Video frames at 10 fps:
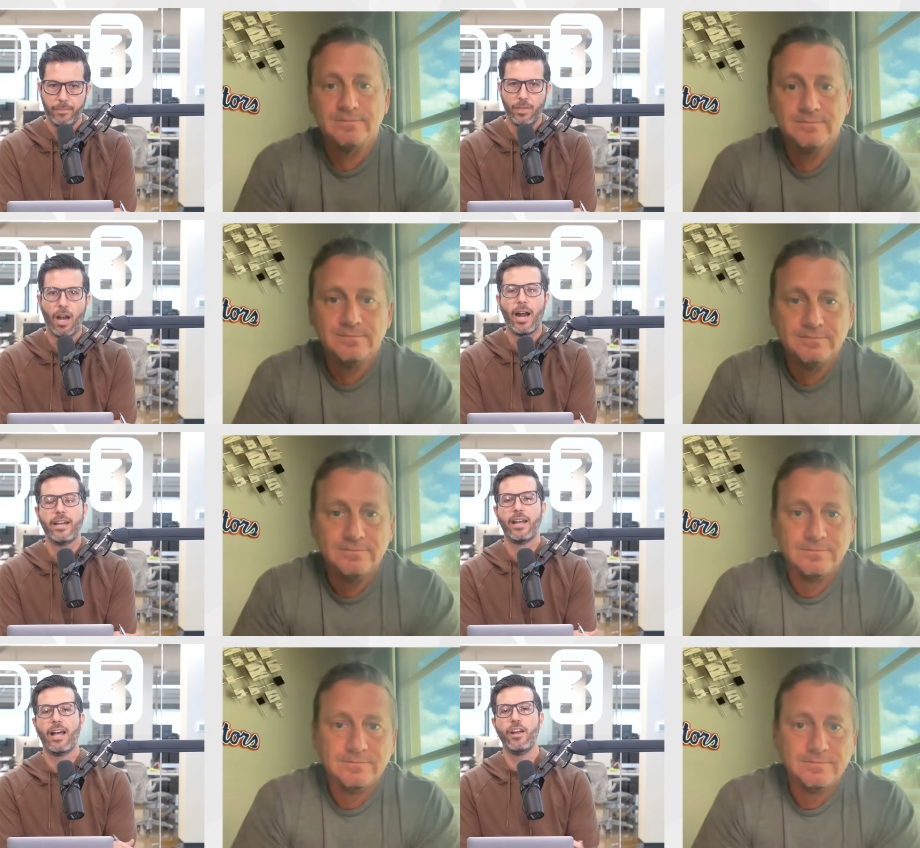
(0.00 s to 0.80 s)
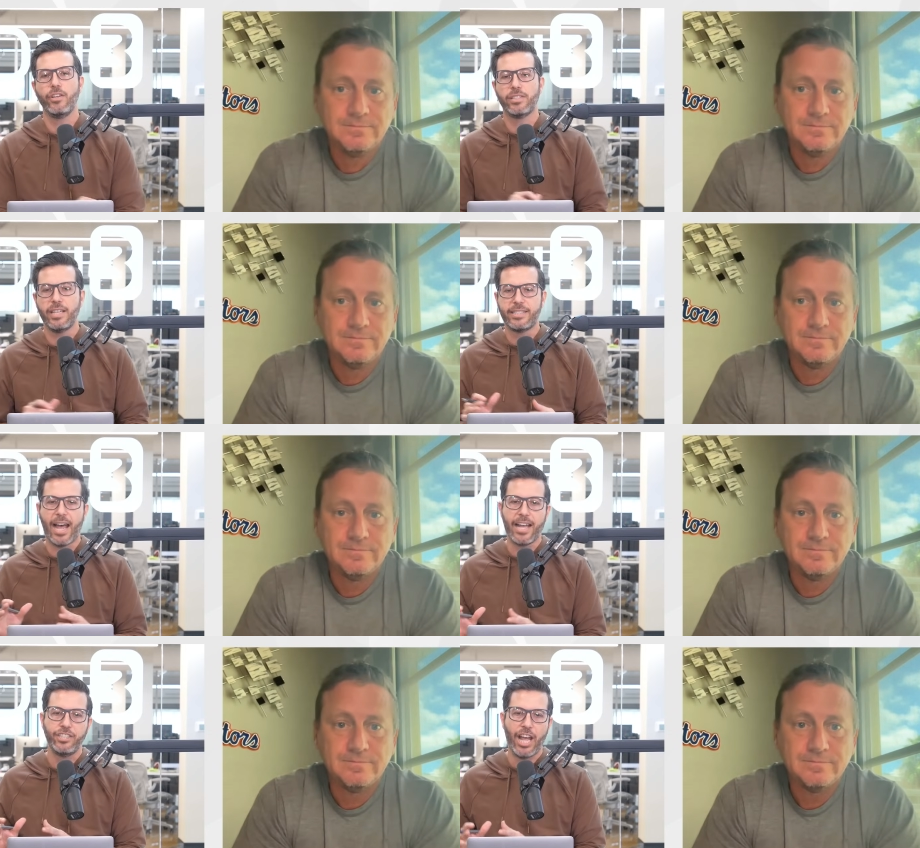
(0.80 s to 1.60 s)
Speaker 1: All right. I know you said
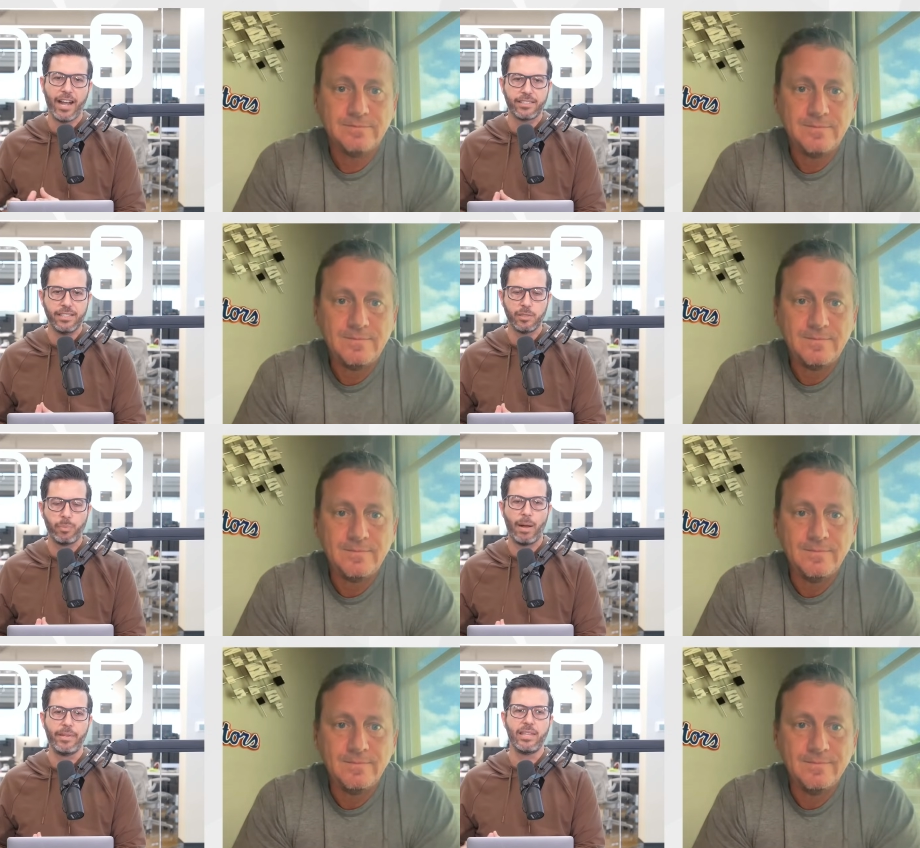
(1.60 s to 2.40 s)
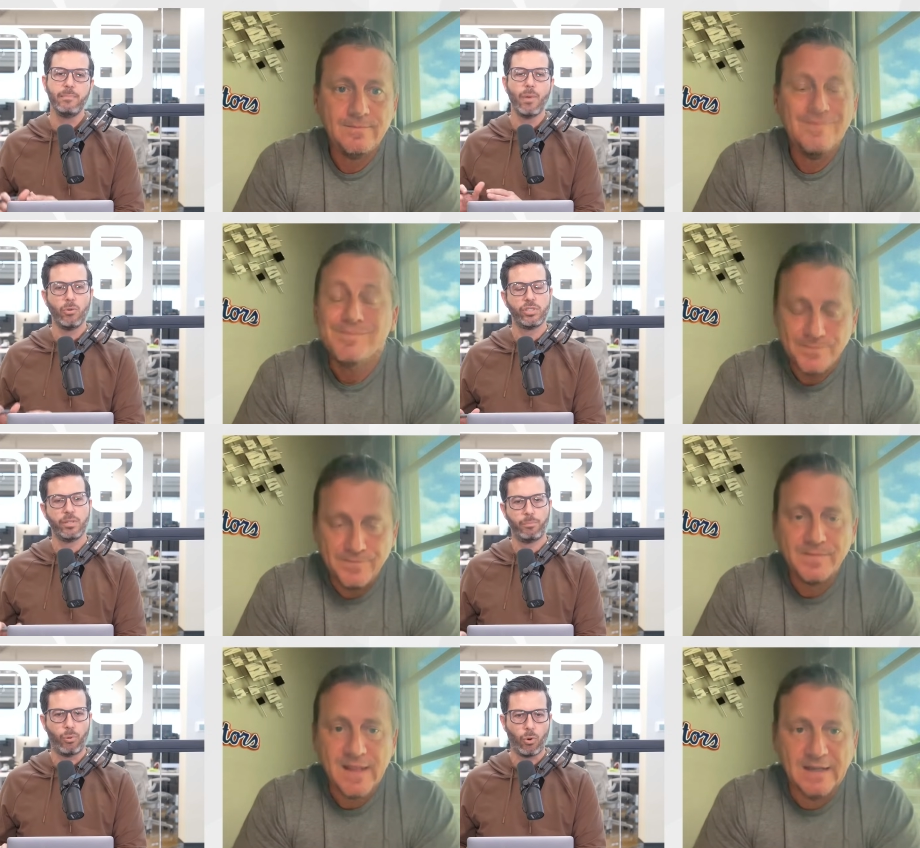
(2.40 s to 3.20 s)
Ty Jackson is probably the most
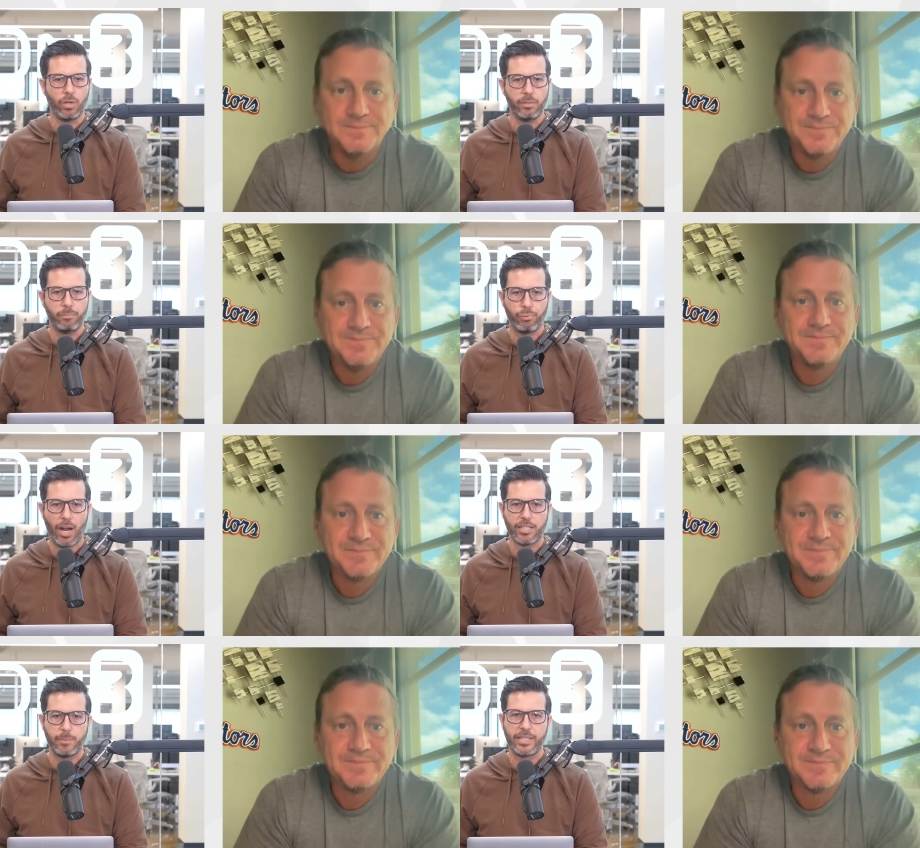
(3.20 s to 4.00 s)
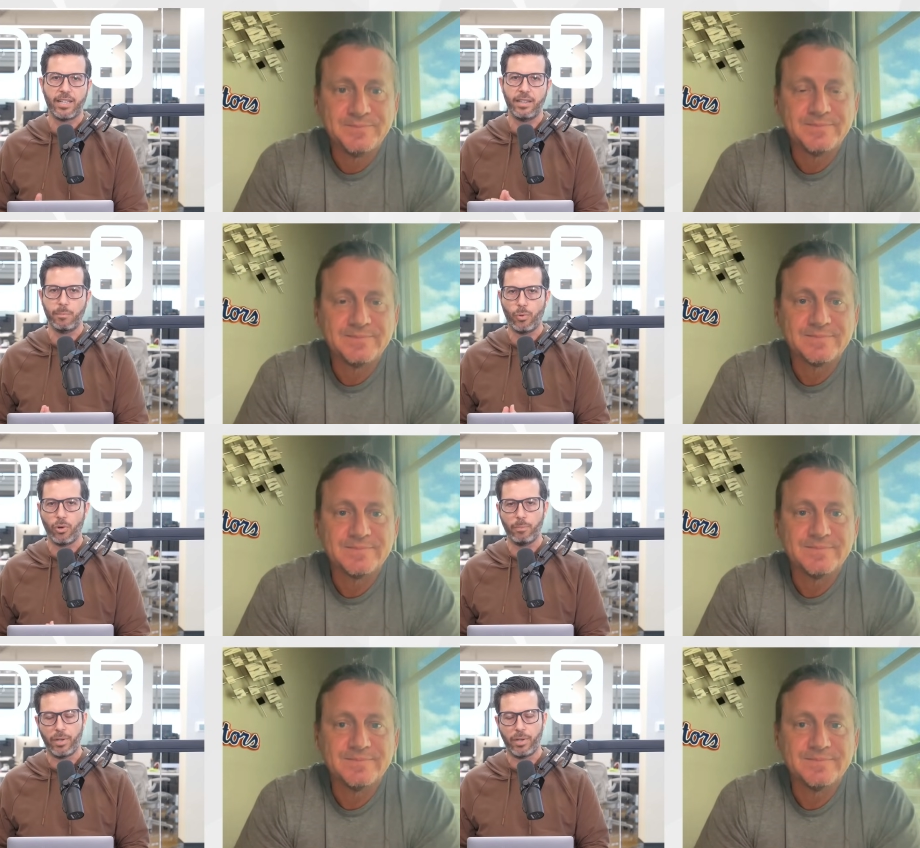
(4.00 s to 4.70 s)
important prospect on the board,